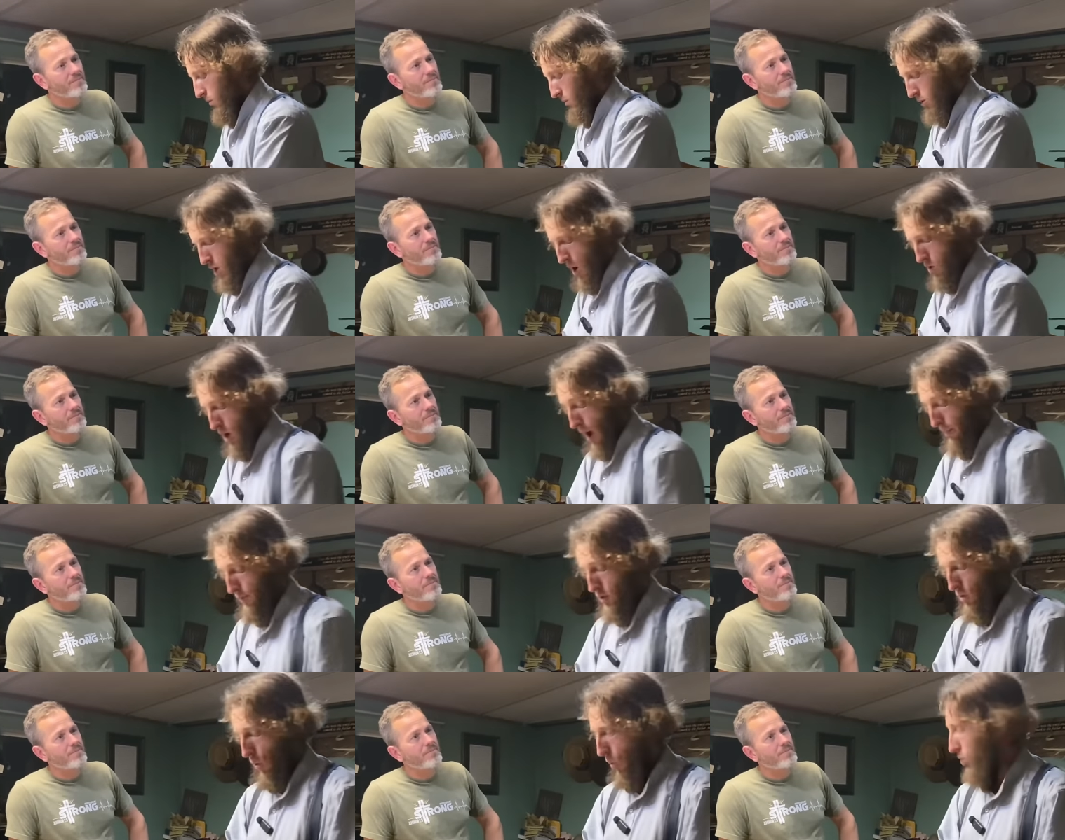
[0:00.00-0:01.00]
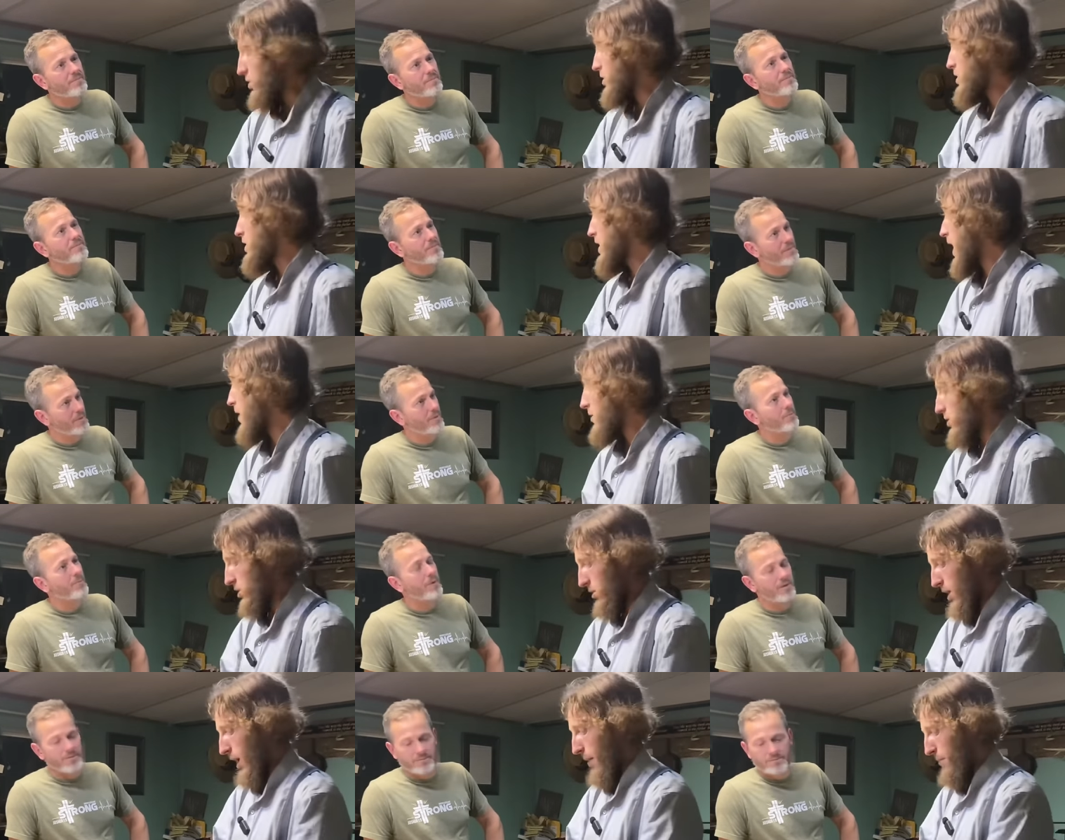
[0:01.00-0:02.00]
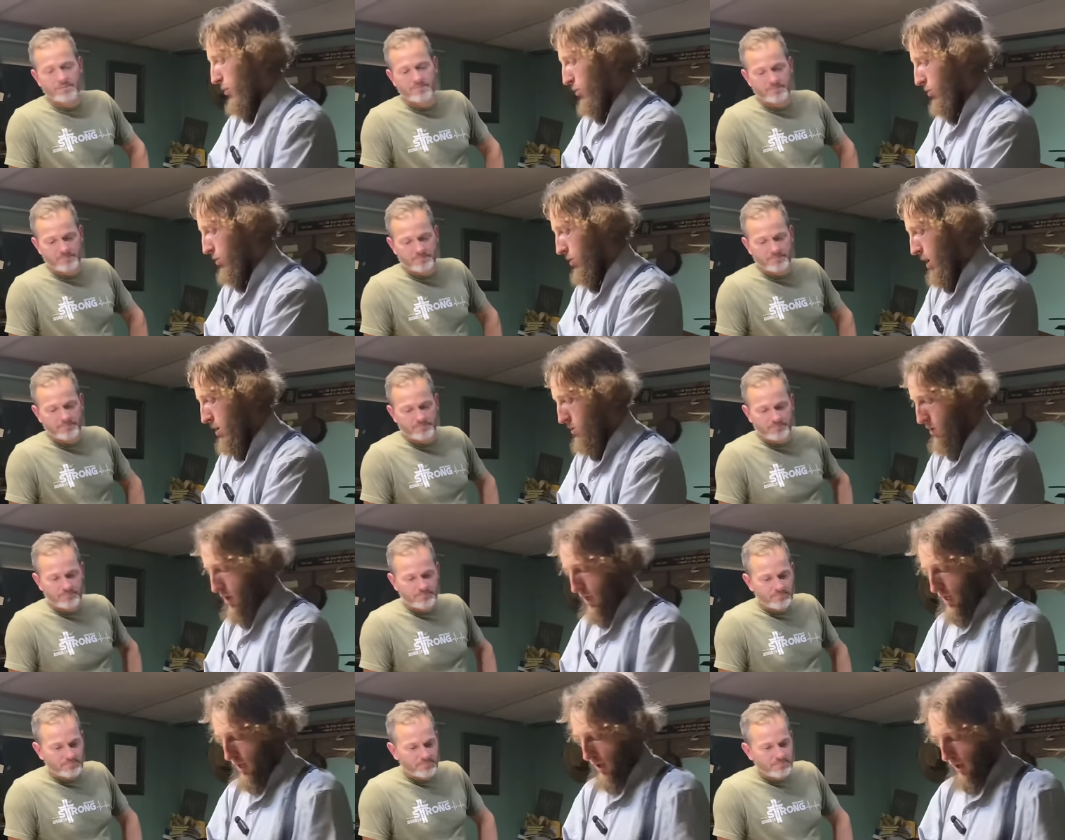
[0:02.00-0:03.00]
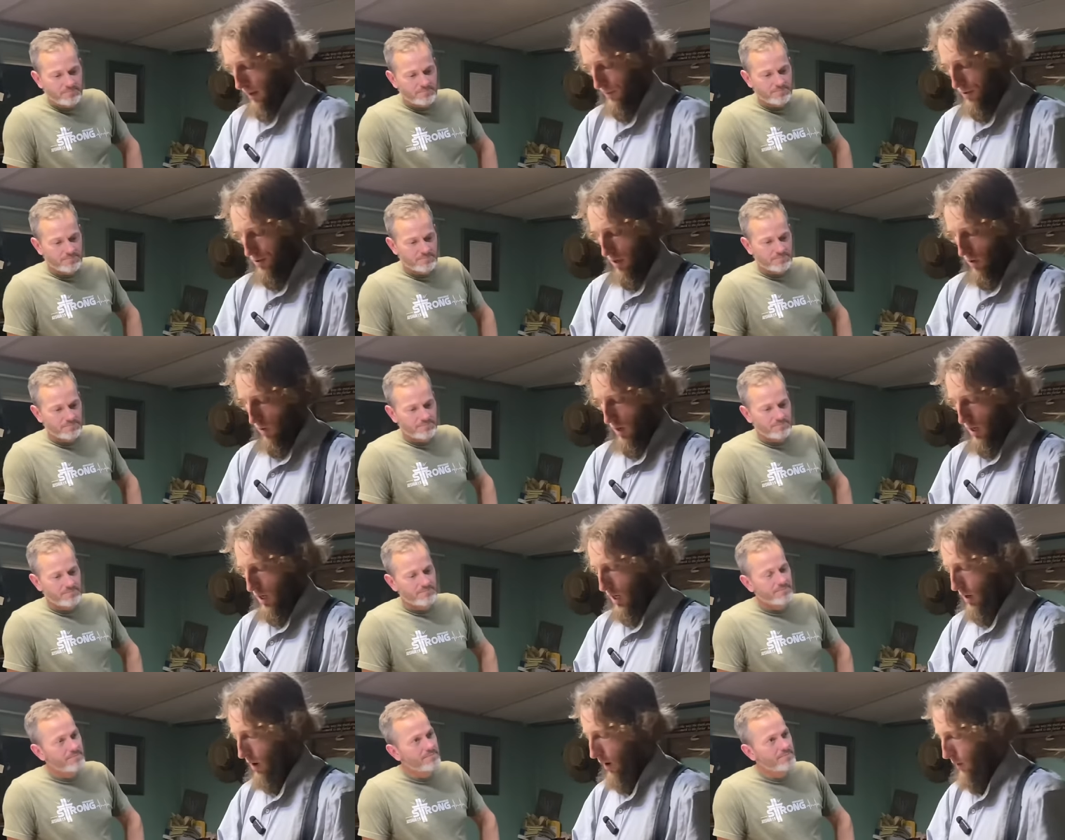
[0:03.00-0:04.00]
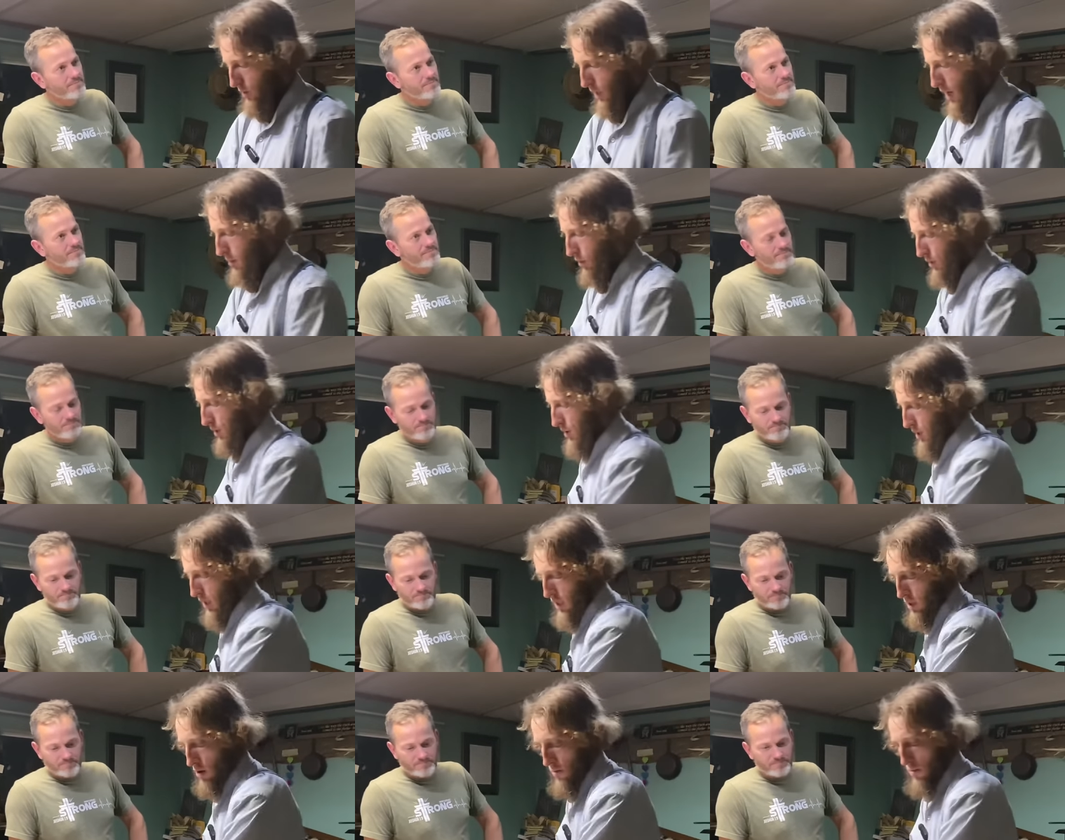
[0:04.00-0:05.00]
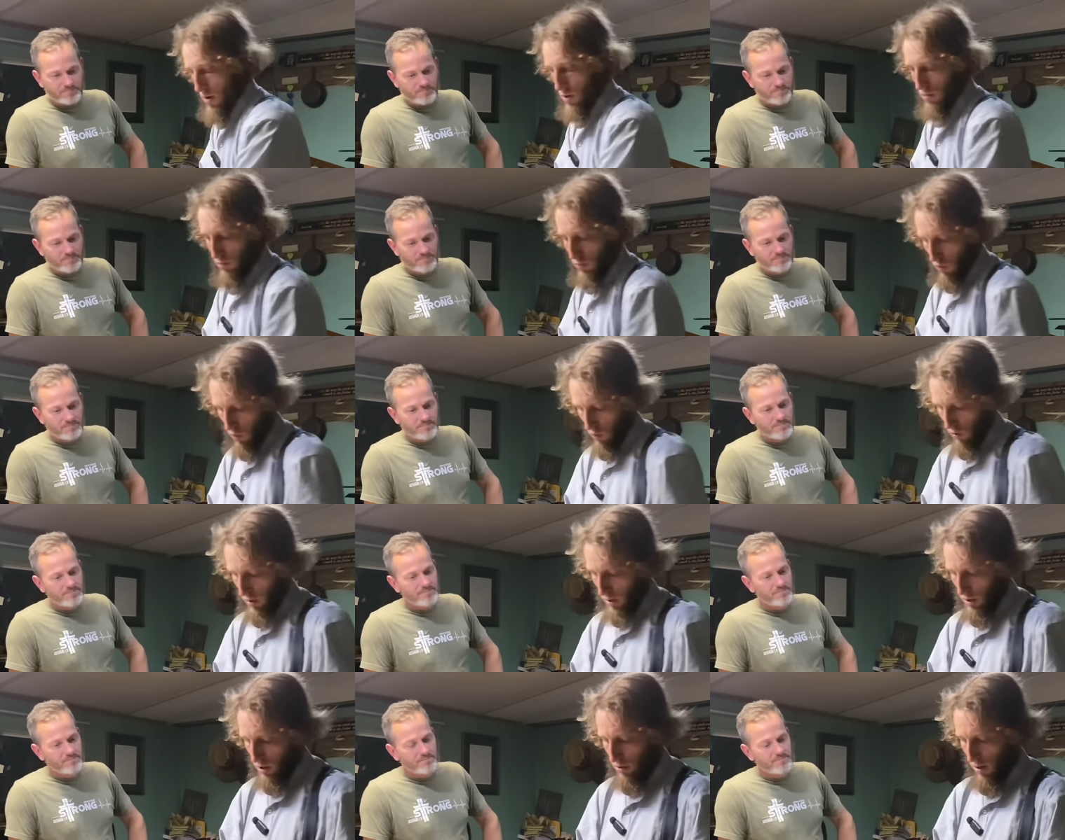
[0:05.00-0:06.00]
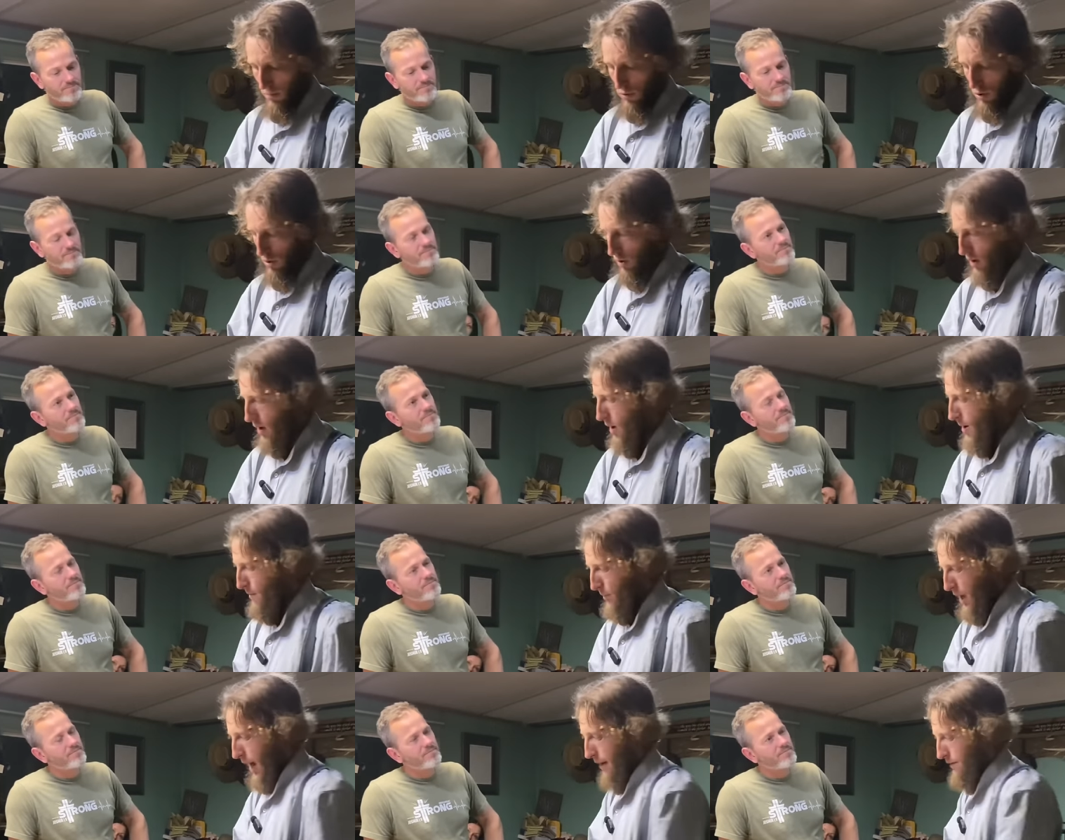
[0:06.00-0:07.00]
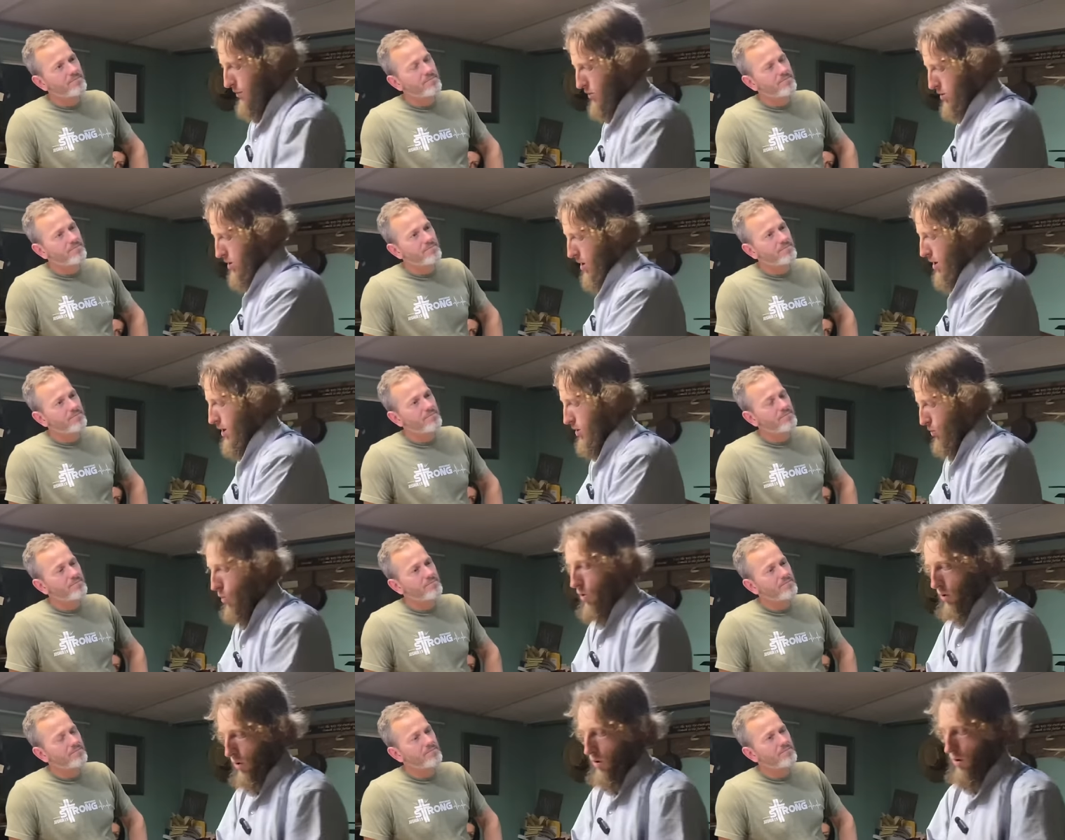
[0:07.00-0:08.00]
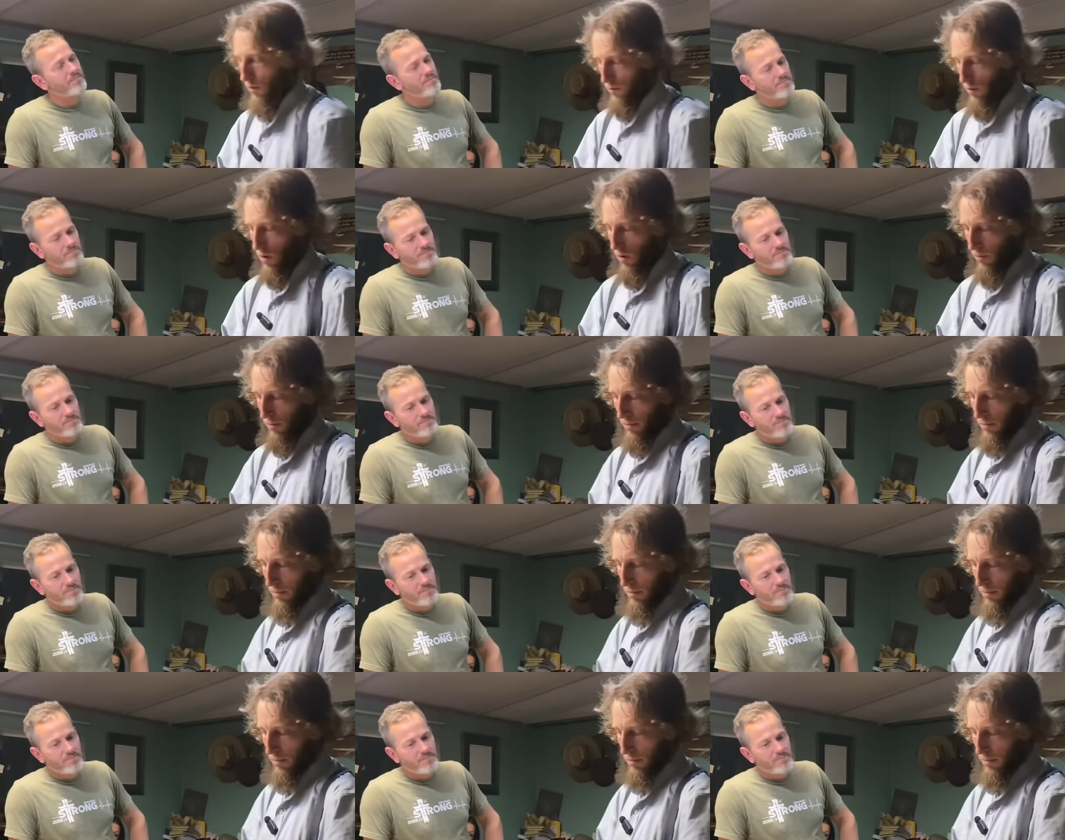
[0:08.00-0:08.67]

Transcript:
Speaker 1: yoke up two horses together so right. they can pull the load. And so it, it, I was able to see so much more in Scripture after starting to work on a farm.